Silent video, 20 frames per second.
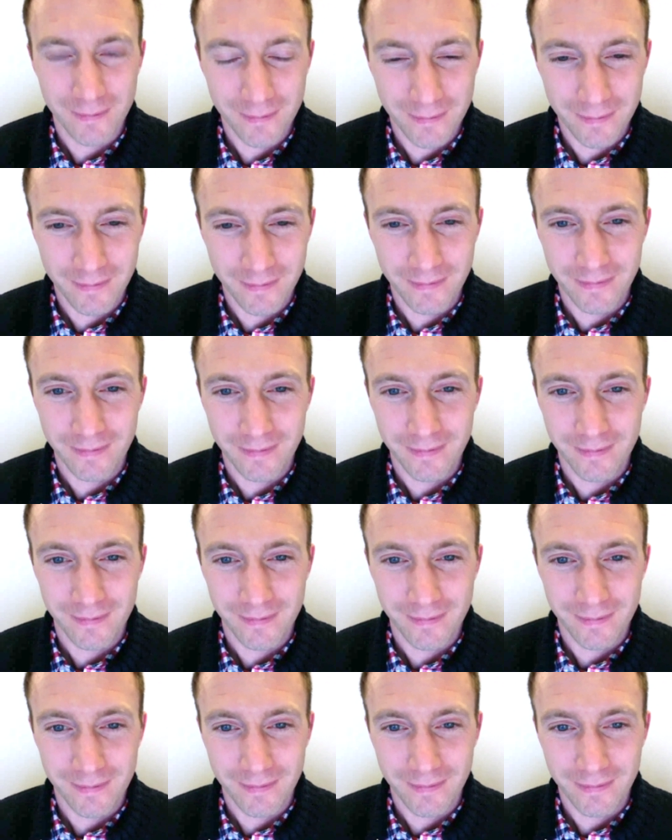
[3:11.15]

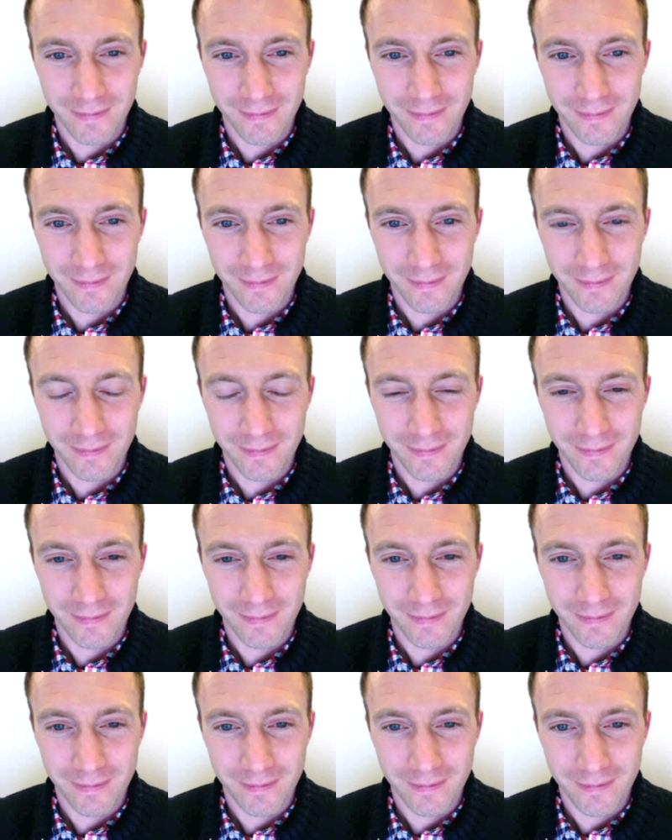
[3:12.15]

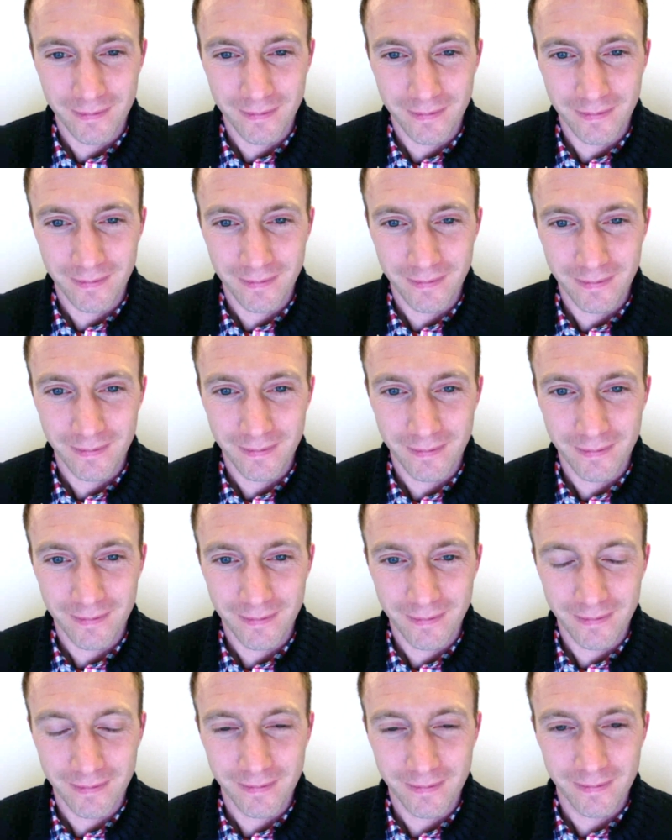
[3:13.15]

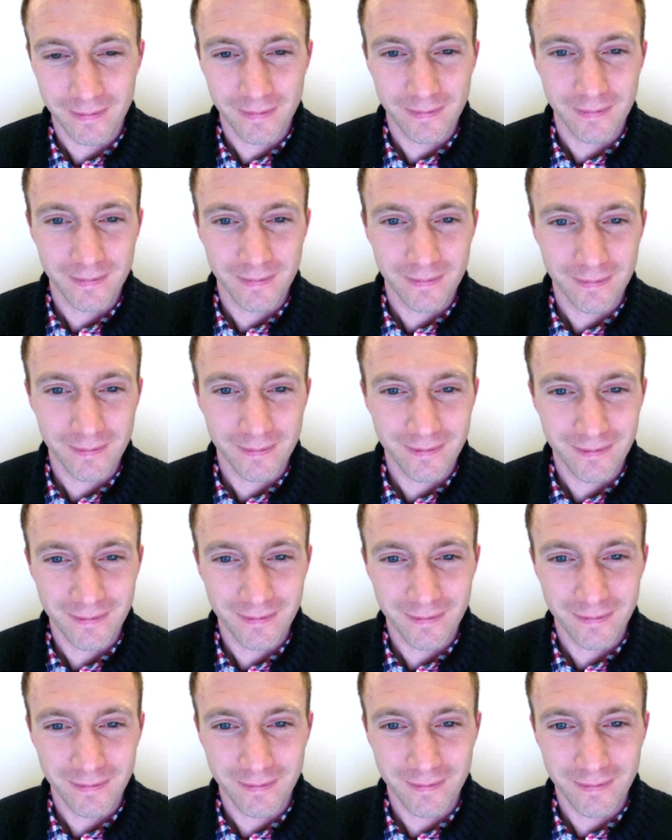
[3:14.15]

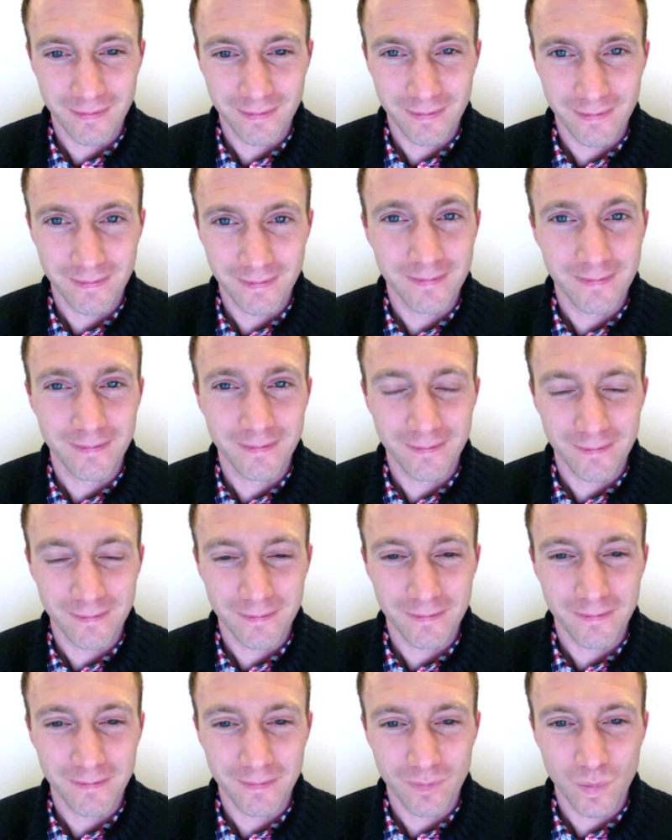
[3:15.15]

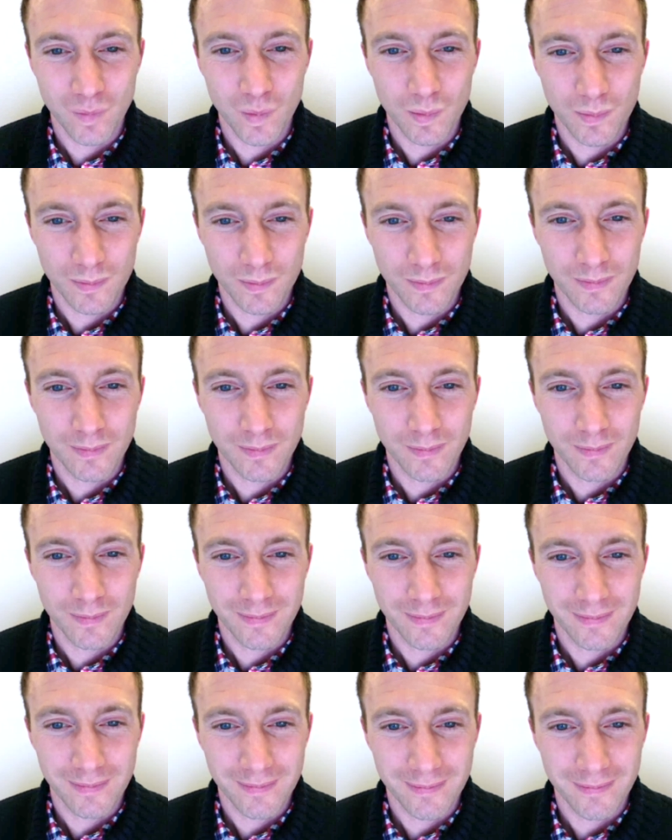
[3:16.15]

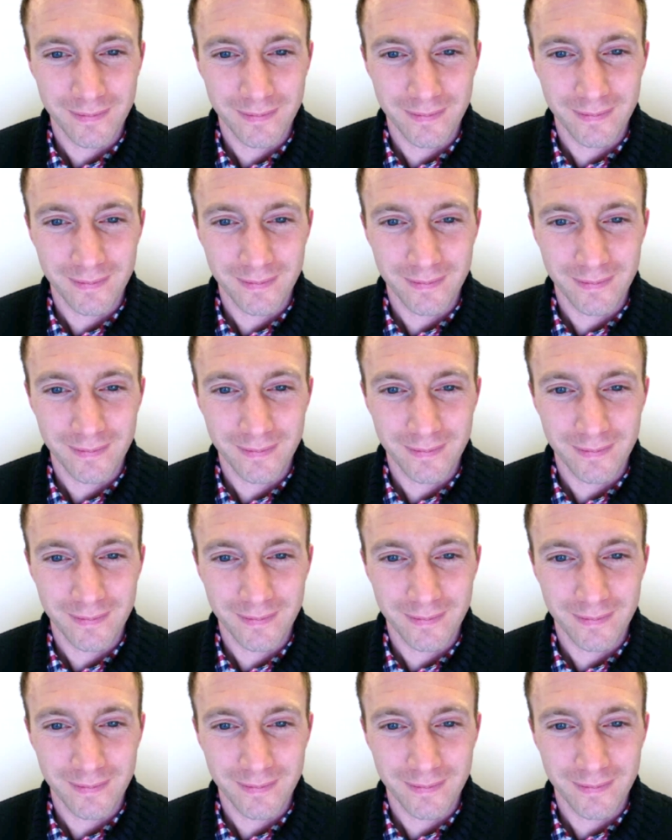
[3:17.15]
(silent)